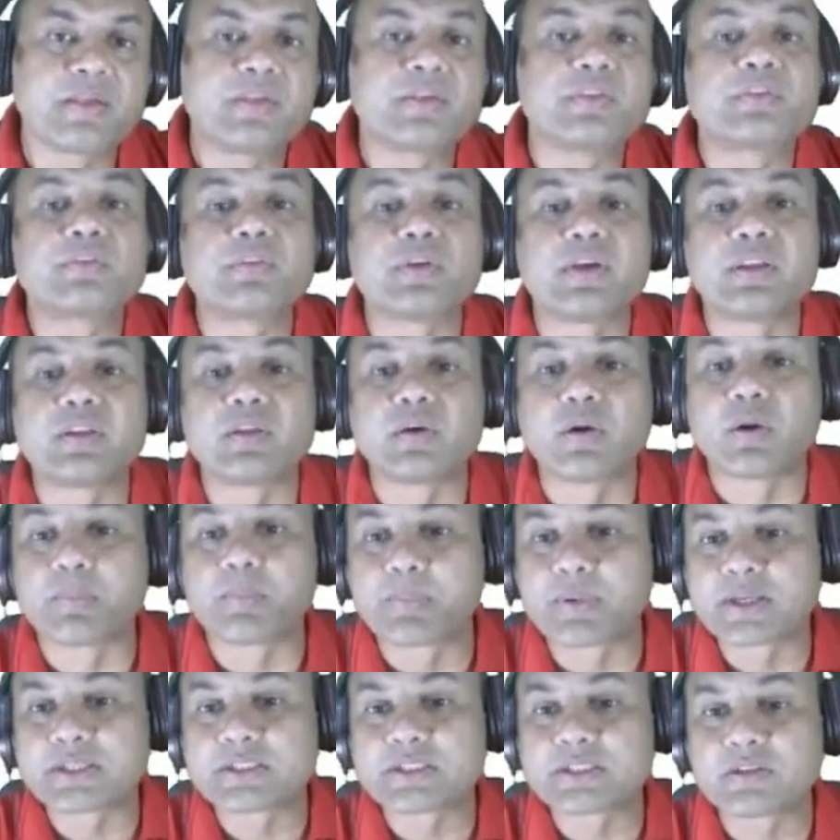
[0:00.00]
So an
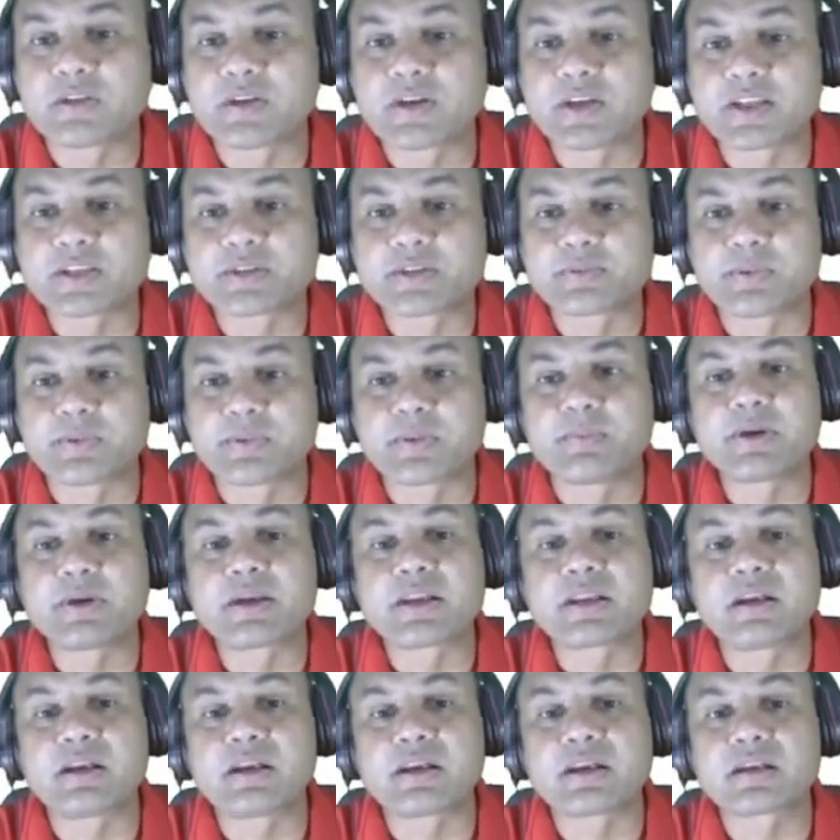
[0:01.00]
operation or experiment
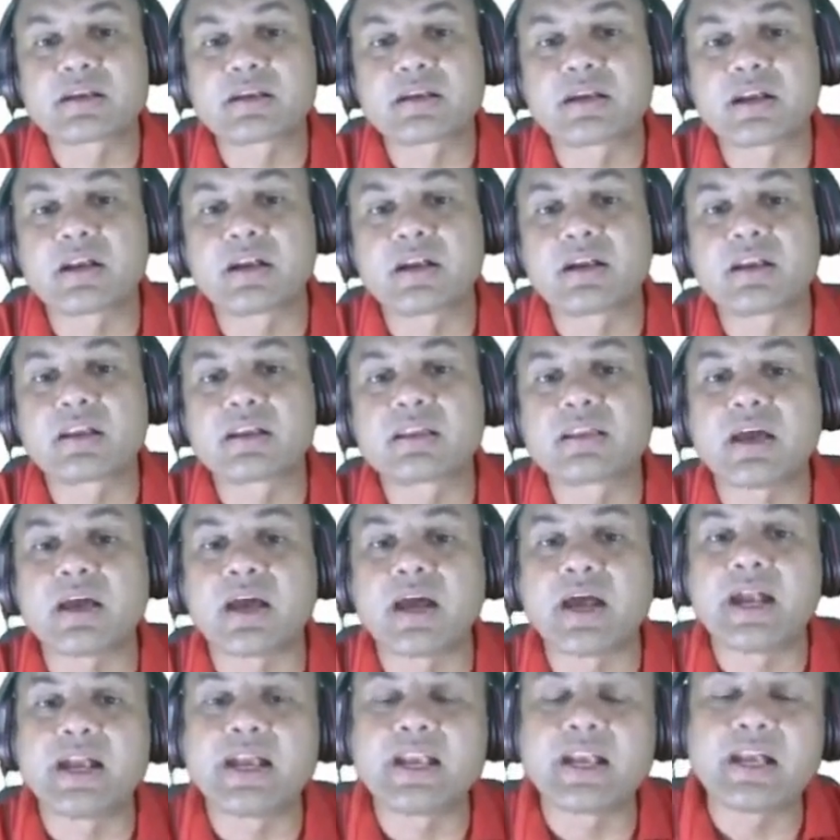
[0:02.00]
conducted under the
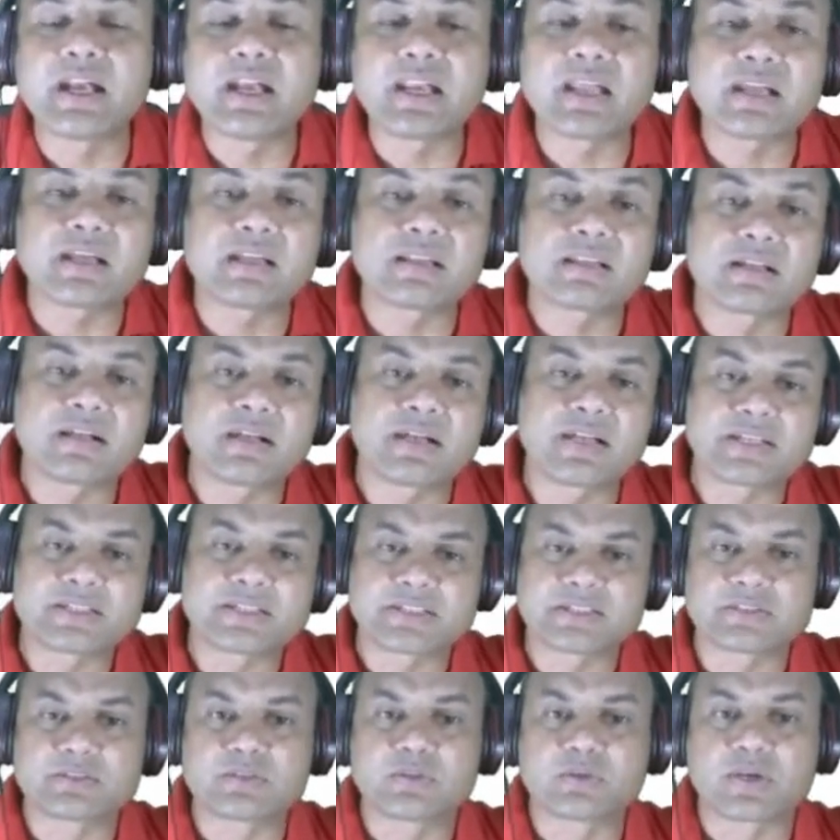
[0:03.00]
identical
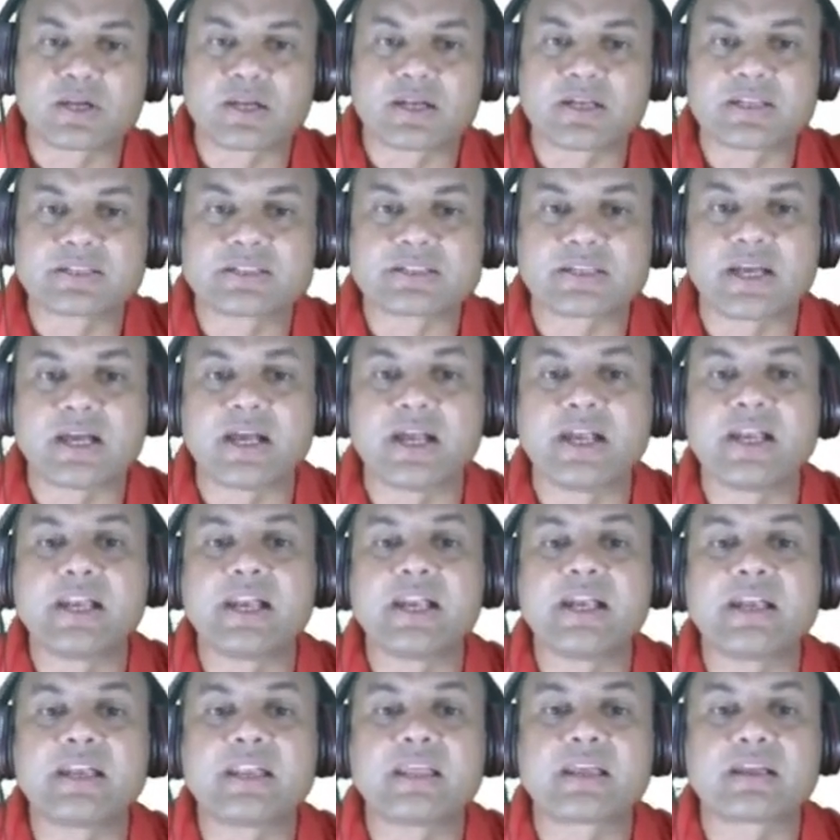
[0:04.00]
conditions. Look at this.
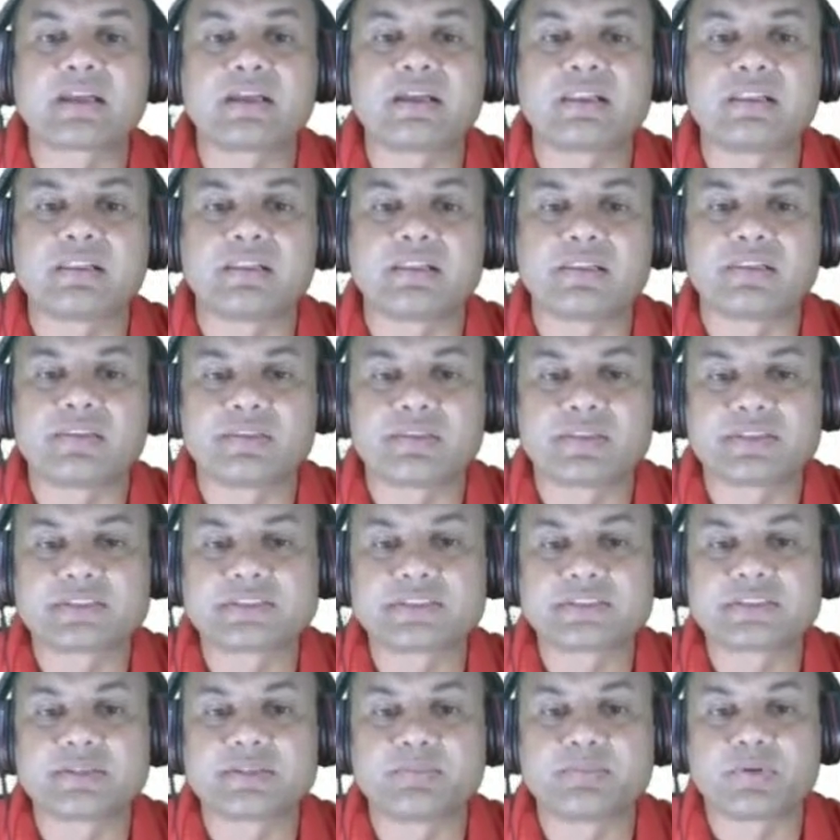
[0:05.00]
Identical. This
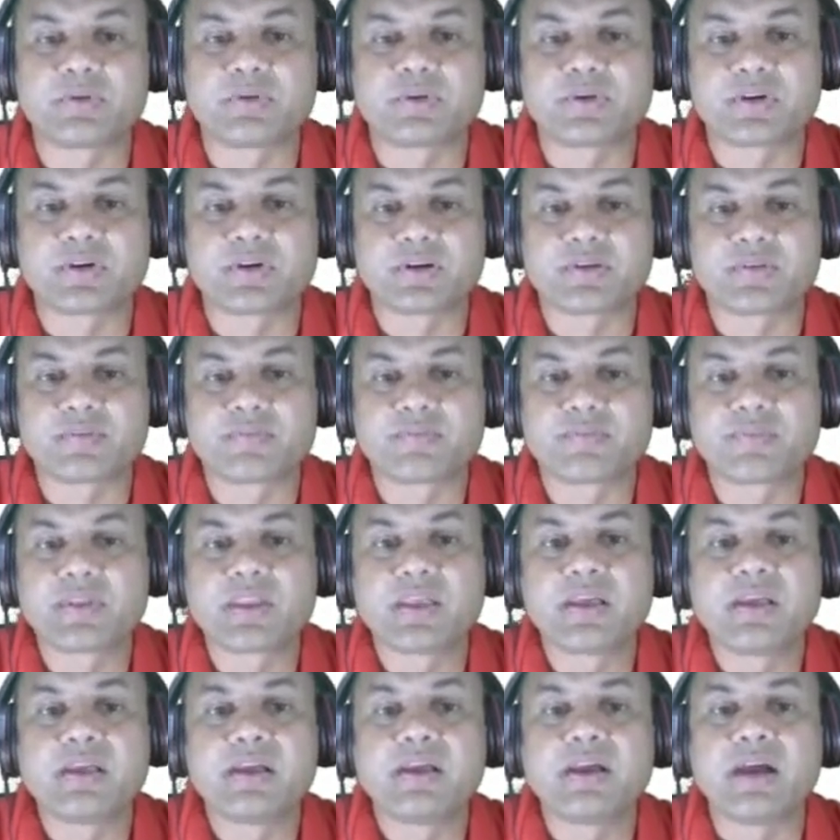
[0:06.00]
is important.
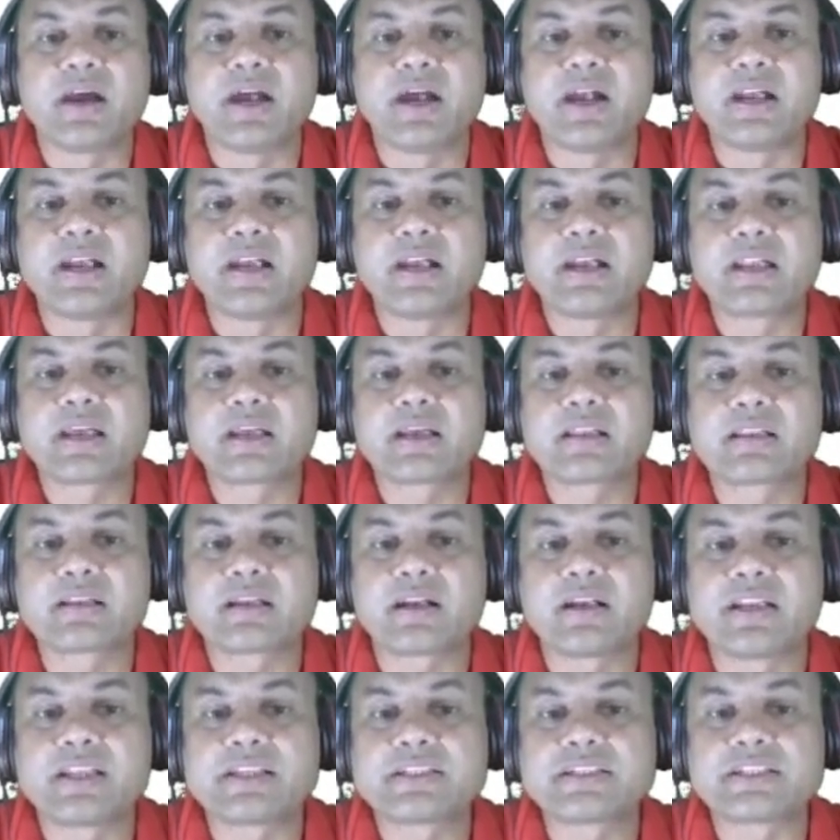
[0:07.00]
Identical
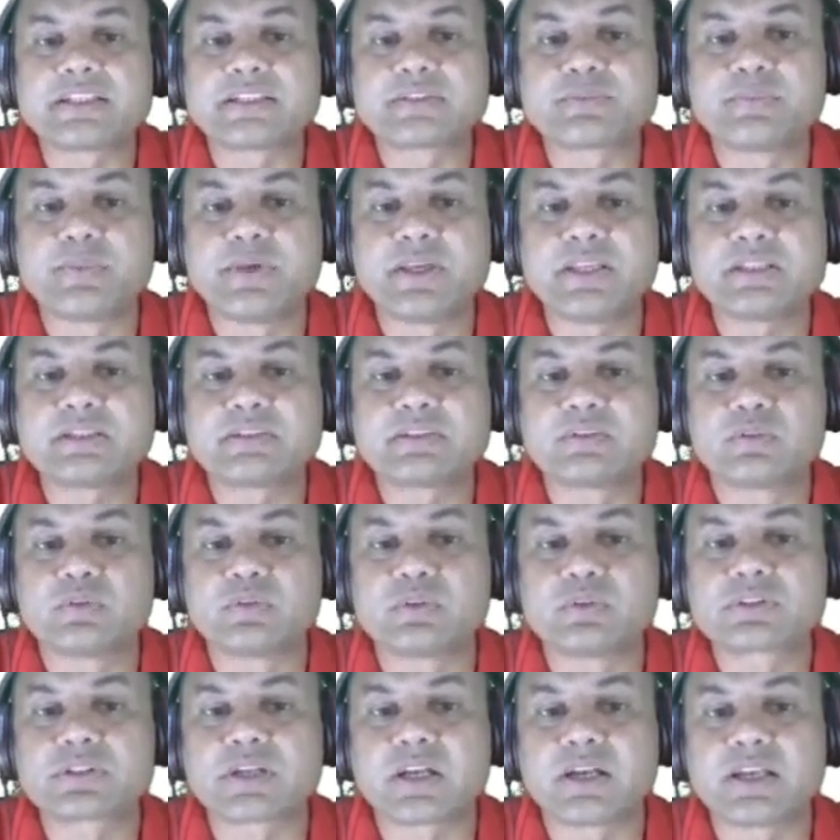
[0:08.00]
conditions means
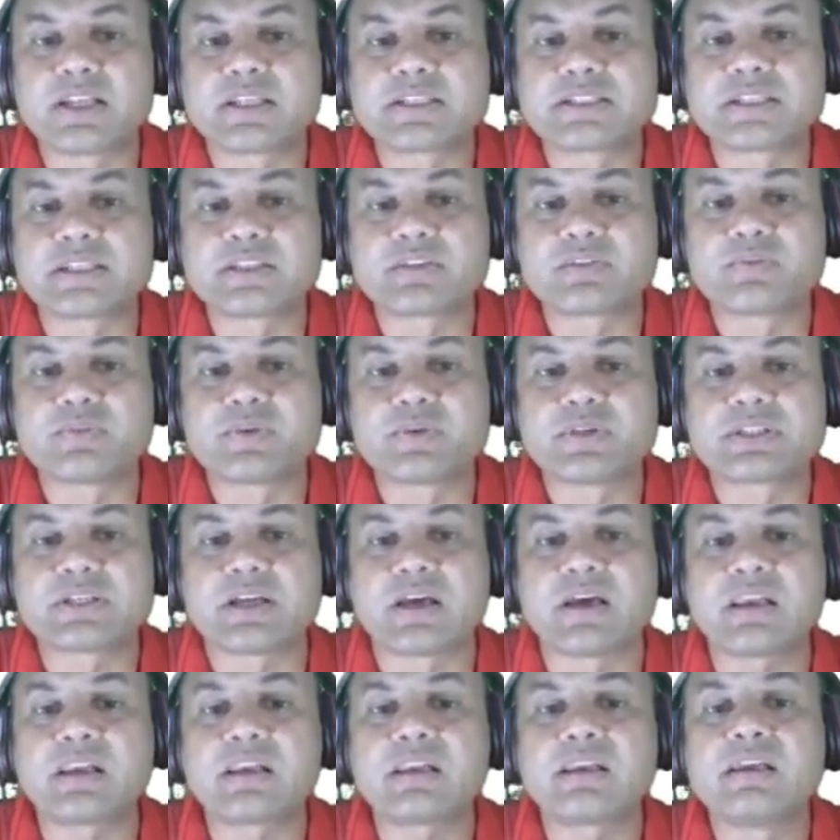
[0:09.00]
those conditions which
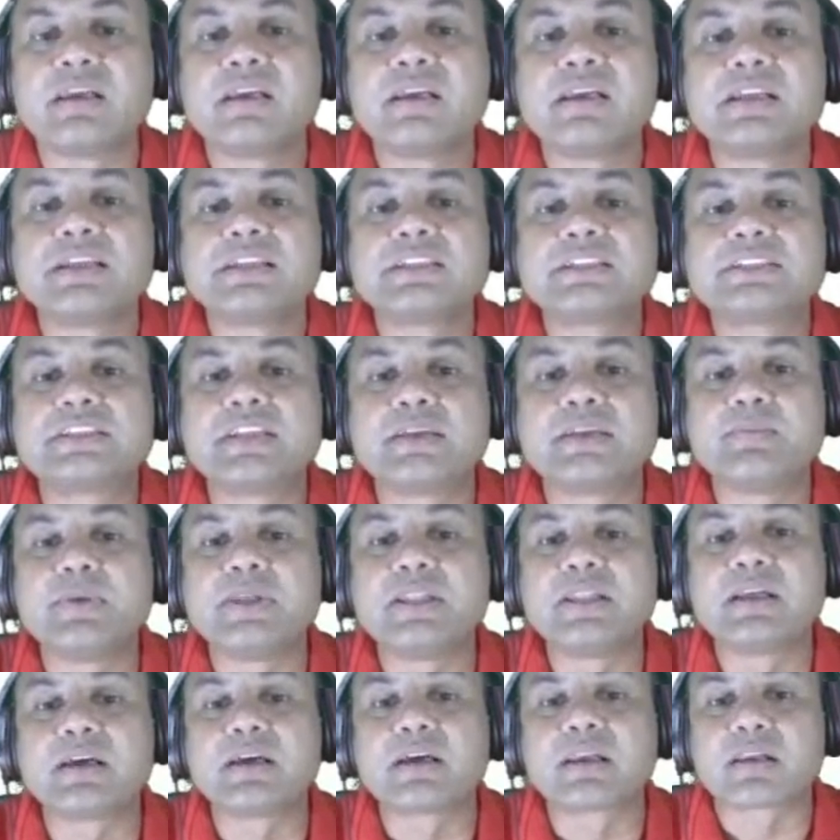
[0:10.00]
are
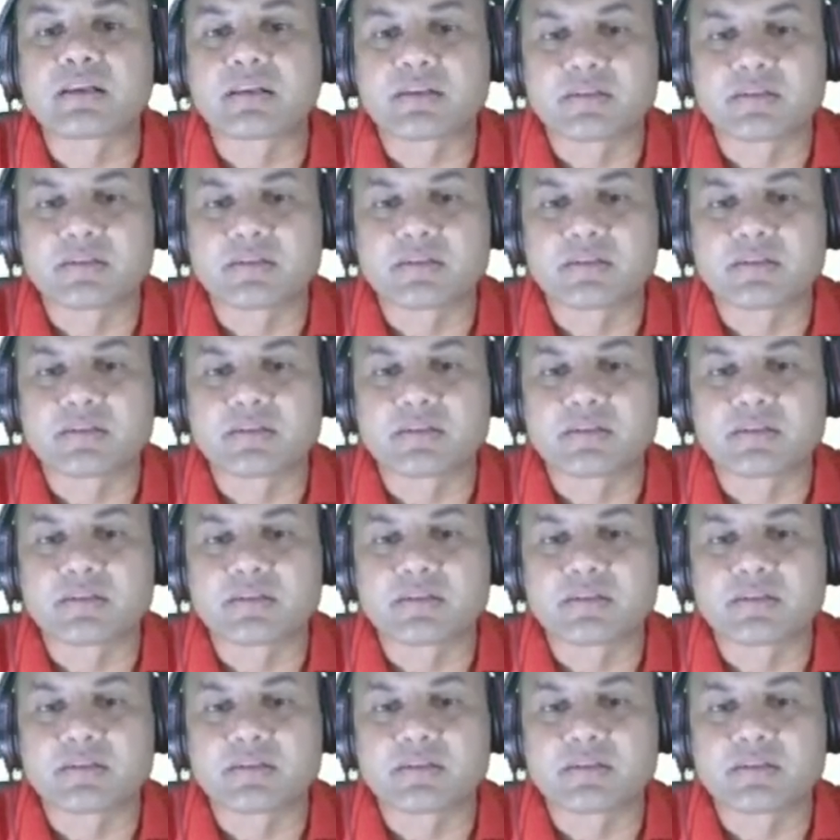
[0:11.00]
similar.